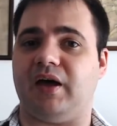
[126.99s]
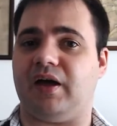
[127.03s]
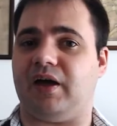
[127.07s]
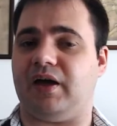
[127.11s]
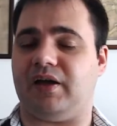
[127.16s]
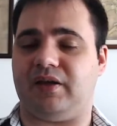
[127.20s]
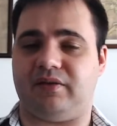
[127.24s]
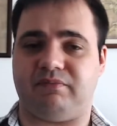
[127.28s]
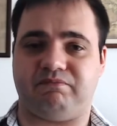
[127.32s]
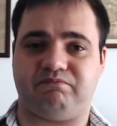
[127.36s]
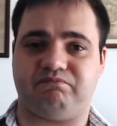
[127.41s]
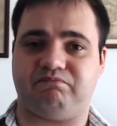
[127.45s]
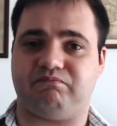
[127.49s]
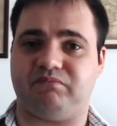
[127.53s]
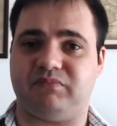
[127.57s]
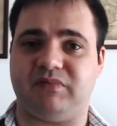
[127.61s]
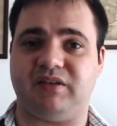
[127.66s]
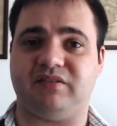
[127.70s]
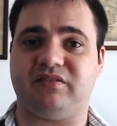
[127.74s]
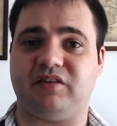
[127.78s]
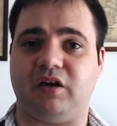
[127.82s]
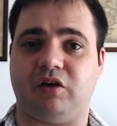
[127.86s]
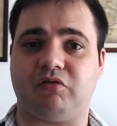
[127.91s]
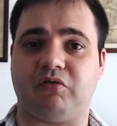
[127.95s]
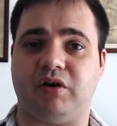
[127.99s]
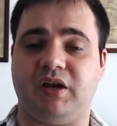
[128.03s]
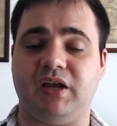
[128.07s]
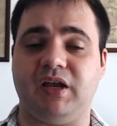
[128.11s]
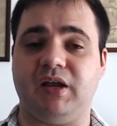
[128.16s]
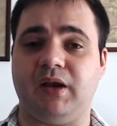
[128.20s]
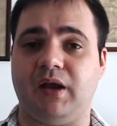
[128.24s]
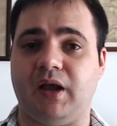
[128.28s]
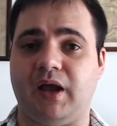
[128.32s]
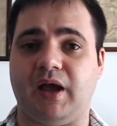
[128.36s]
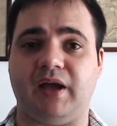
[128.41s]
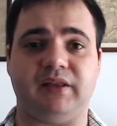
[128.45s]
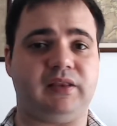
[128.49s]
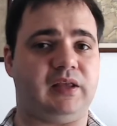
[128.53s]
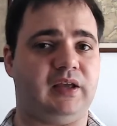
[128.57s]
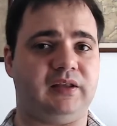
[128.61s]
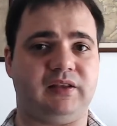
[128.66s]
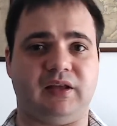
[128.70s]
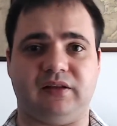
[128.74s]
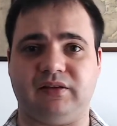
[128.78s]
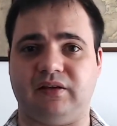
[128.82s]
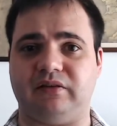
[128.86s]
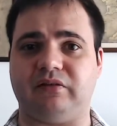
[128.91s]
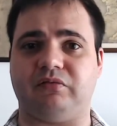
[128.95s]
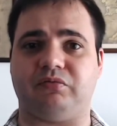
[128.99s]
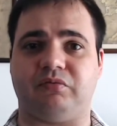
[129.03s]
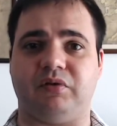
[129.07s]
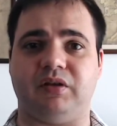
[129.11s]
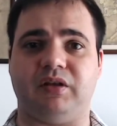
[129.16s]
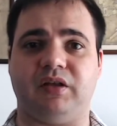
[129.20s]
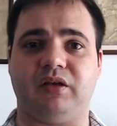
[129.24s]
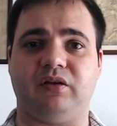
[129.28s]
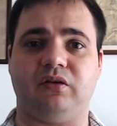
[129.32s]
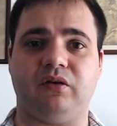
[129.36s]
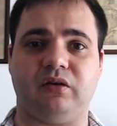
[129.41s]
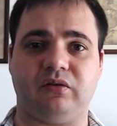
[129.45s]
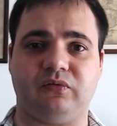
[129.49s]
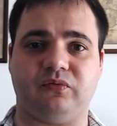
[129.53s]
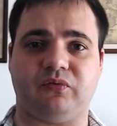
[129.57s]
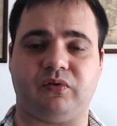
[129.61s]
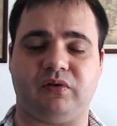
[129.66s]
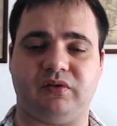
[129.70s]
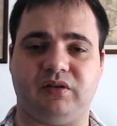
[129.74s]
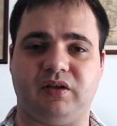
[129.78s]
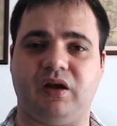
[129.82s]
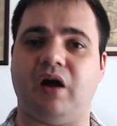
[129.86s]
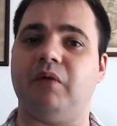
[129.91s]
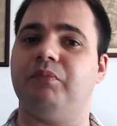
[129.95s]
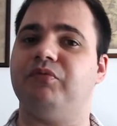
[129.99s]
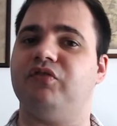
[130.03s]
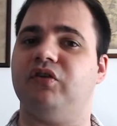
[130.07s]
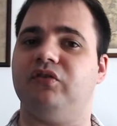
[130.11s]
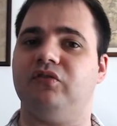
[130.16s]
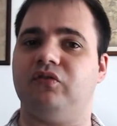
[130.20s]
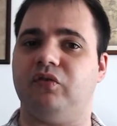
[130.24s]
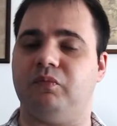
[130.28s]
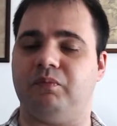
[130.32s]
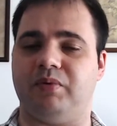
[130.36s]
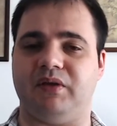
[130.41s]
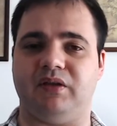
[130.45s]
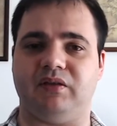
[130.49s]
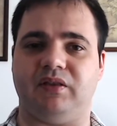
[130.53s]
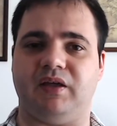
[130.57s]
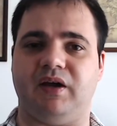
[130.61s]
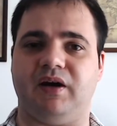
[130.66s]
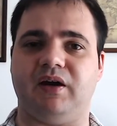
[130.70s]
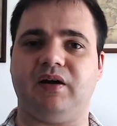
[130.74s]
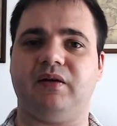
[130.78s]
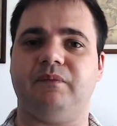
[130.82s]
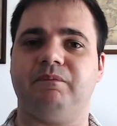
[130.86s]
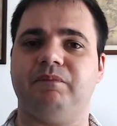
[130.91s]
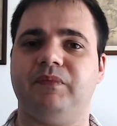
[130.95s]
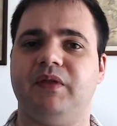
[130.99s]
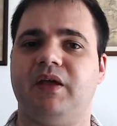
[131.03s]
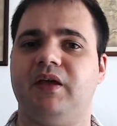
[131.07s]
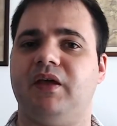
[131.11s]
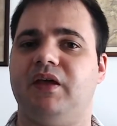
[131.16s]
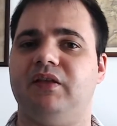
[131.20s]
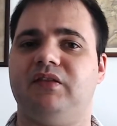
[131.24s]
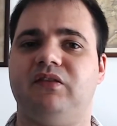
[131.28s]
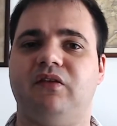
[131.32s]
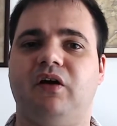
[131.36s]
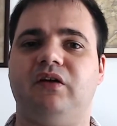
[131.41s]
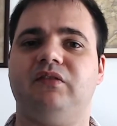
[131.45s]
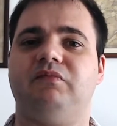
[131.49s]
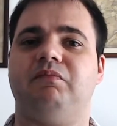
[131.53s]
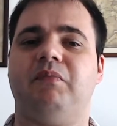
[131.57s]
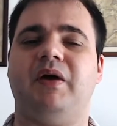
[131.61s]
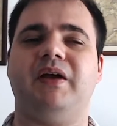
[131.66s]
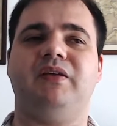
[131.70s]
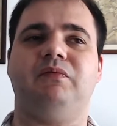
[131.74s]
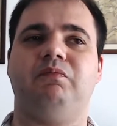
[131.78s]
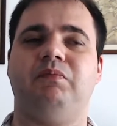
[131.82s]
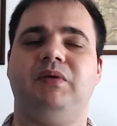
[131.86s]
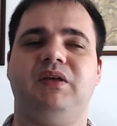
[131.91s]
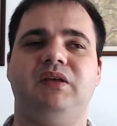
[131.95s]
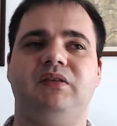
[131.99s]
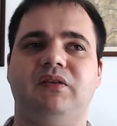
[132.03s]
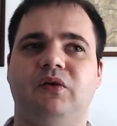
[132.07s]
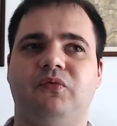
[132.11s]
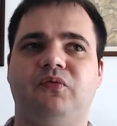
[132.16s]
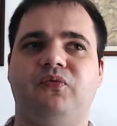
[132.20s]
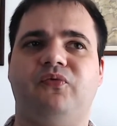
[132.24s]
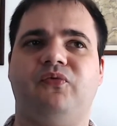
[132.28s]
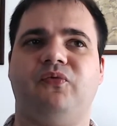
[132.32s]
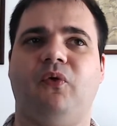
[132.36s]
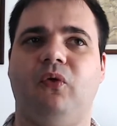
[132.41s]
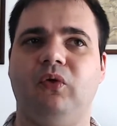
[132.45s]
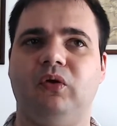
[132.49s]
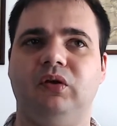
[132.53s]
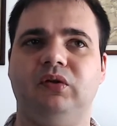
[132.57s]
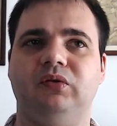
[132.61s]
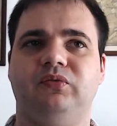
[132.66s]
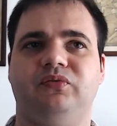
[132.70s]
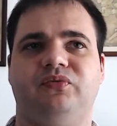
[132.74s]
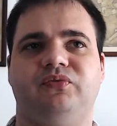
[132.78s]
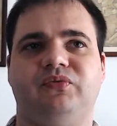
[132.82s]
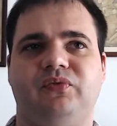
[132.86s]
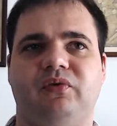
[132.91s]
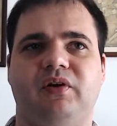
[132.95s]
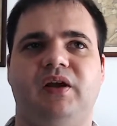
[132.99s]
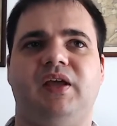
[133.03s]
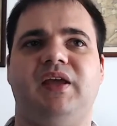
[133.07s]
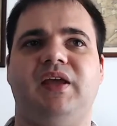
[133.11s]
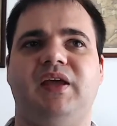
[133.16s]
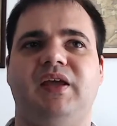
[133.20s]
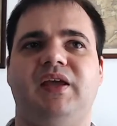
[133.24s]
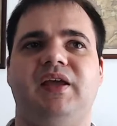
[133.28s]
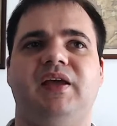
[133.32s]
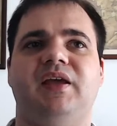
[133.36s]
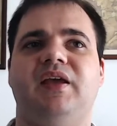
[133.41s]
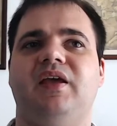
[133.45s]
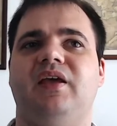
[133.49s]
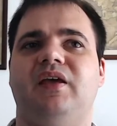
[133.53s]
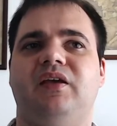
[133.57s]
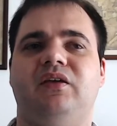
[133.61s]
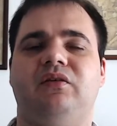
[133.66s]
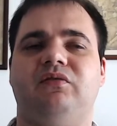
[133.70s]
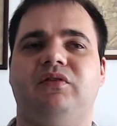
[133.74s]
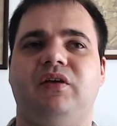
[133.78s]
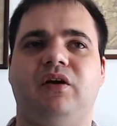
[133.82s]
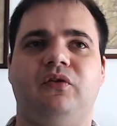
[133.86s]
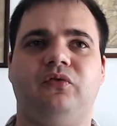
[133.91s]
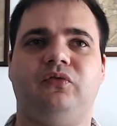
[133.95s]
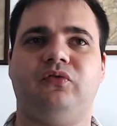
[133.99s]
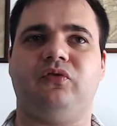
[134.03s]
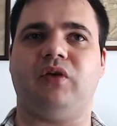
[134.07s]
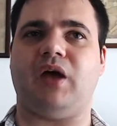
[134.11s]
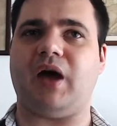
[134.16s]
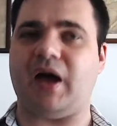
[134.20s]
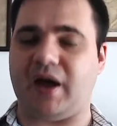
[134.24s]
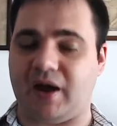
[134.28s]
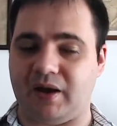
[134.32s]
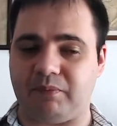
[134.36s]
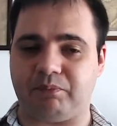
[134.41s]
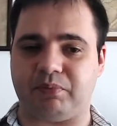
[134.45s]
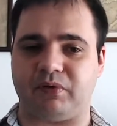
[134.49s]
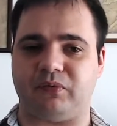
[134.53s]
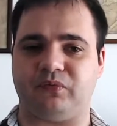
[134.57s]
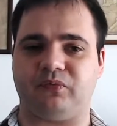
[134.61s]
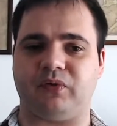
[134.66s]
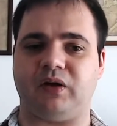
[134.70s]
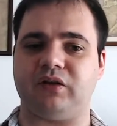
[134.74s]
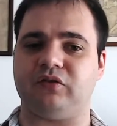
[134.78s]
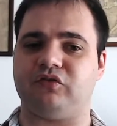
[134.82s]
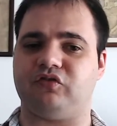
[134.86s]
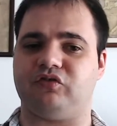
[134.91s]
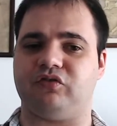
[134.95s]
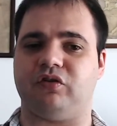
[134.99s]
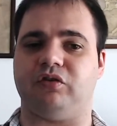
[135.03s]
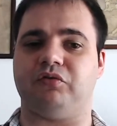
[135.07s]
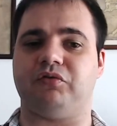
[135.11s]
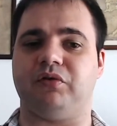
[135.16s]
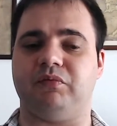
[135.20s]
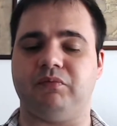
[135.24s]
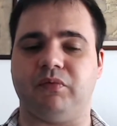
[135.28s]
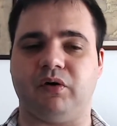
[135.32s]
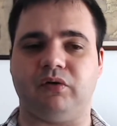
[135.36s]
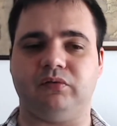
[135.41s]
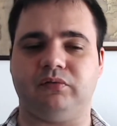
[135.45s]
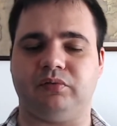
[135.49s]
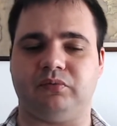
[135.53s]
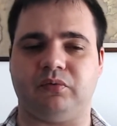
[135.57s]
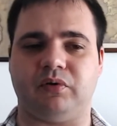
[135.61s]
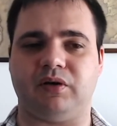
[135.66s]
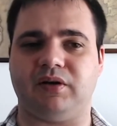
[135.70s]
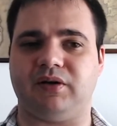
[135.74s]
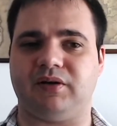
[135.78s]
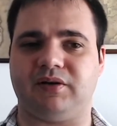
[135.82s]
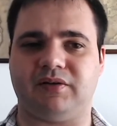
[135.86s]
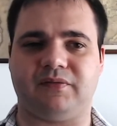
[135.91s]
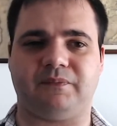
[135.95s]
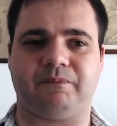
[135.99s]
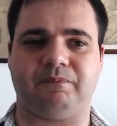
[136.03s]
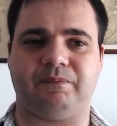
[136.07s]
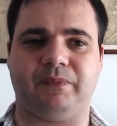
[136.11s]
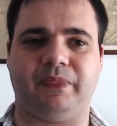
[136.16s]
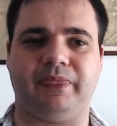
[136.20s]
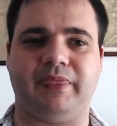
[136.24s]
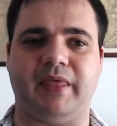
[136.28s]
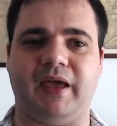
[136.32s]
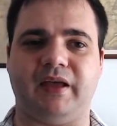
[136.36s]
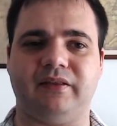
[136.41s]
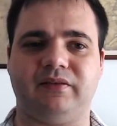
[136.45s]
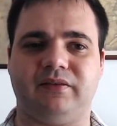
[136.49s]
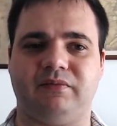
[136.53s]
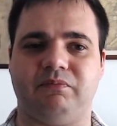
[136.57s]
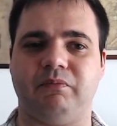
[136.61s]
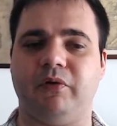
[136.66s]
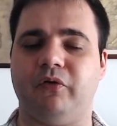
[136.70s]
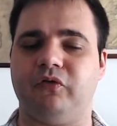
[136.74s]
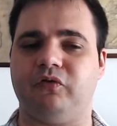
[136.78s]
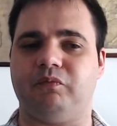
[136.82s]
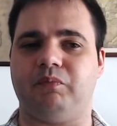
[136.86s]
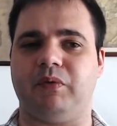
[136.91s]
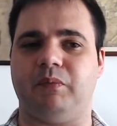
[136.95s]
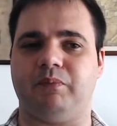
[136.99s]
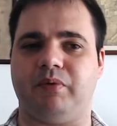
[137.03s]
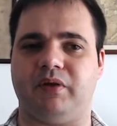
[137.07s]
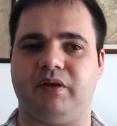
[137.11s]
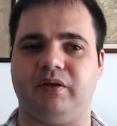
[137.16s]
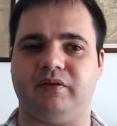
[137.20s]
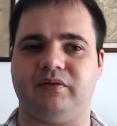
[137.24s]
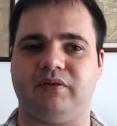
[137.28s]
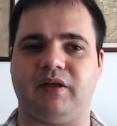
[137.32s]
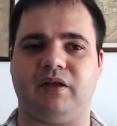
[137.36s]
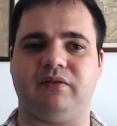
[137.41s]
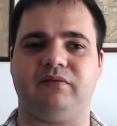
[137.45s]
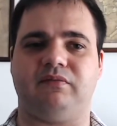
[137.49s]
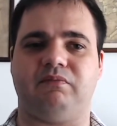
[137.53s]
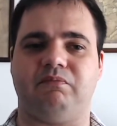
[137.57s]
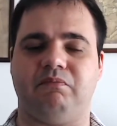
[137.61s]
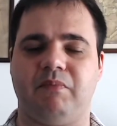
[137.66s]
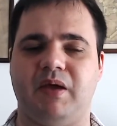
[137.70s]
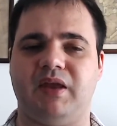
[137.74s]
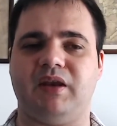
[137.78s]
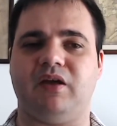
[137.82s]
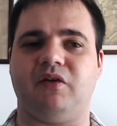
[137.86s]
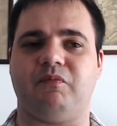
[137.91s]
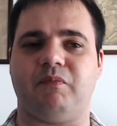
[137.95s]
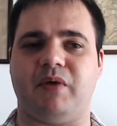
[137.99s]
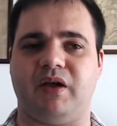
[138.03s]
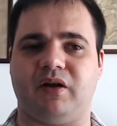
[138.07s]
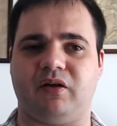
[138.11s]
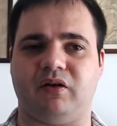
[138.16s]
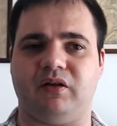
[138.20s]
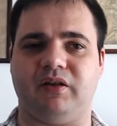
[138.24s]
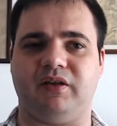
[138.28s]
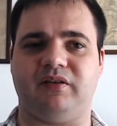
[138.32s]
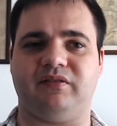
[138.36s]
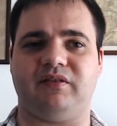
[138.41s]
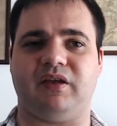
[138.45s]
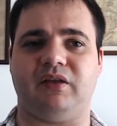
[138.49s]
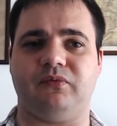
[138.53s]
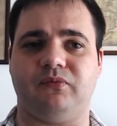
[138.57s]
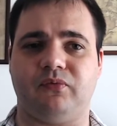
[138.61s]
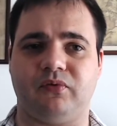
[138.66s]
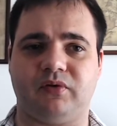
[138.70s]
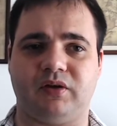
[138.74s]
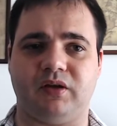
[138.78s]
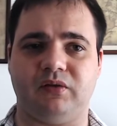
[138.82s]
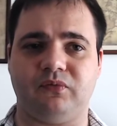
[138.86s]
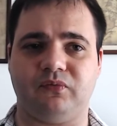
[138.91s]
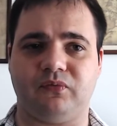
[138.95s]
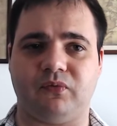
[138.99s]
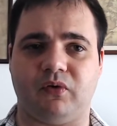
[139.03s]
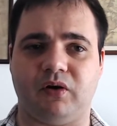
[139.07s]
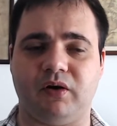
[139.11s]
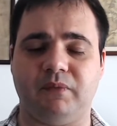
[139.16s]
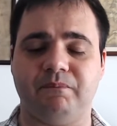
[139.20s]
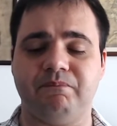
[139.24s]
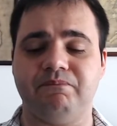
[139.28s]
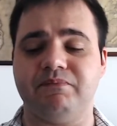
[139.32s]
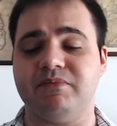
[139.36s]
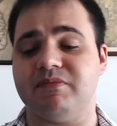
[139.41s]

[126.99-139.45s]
I disagree. I think that it's really good for the option to be there. It might be the full free, hyperfunctional remote work that many of my colleagues advocate for.